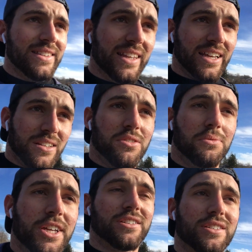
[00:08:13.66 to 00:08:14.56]
dig into
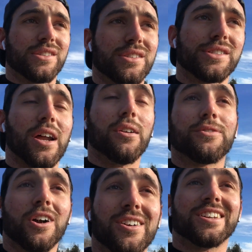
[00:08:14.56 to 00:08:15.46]
maintenance instead
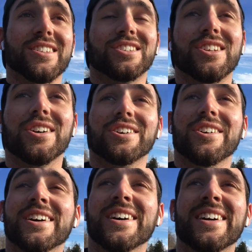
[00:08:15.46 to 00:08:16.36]
of cutting until